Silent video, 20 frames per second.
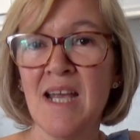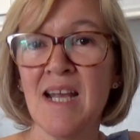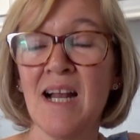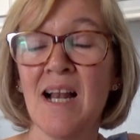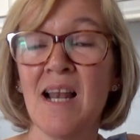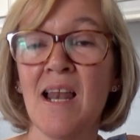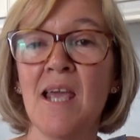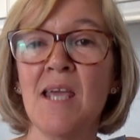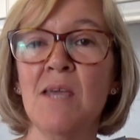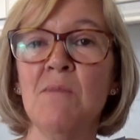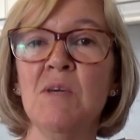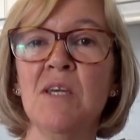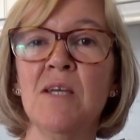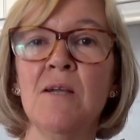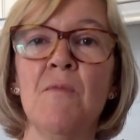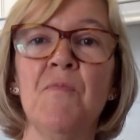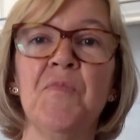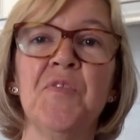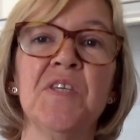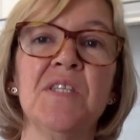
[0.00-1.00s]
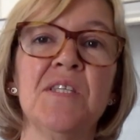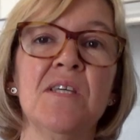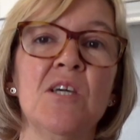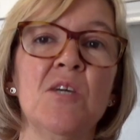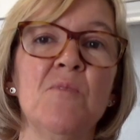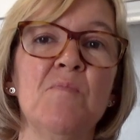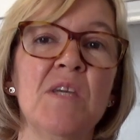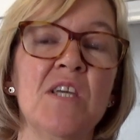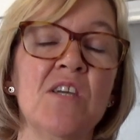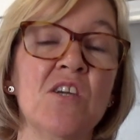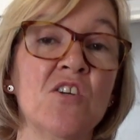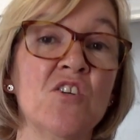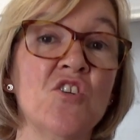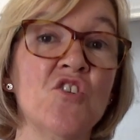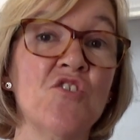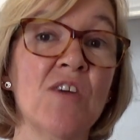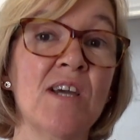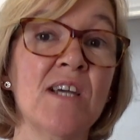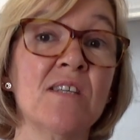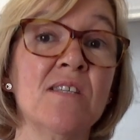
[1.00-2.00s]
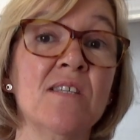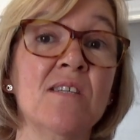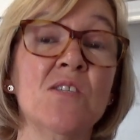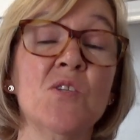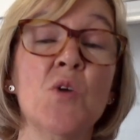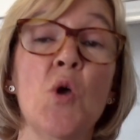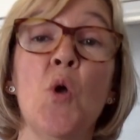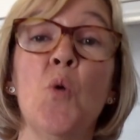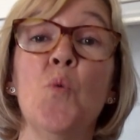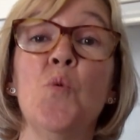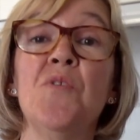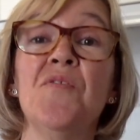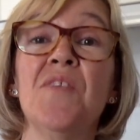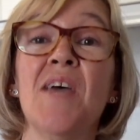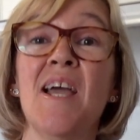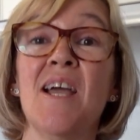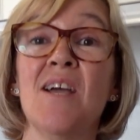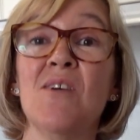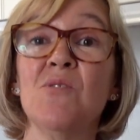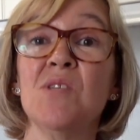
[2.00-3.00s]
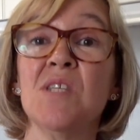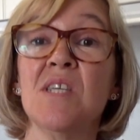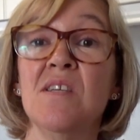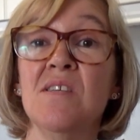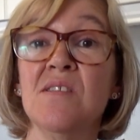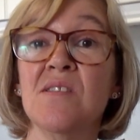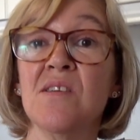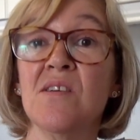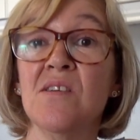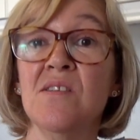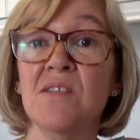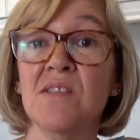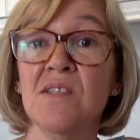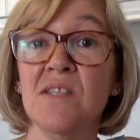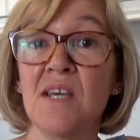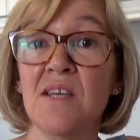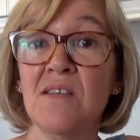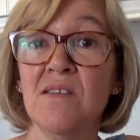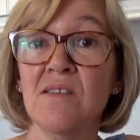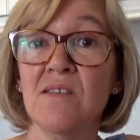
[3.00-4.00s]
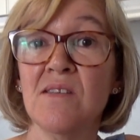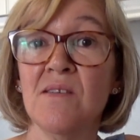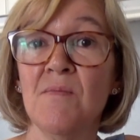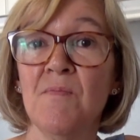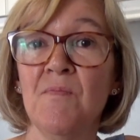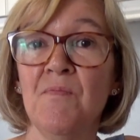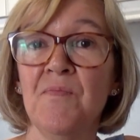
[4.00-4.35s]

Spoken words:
claiming that it had been contracted without his consent.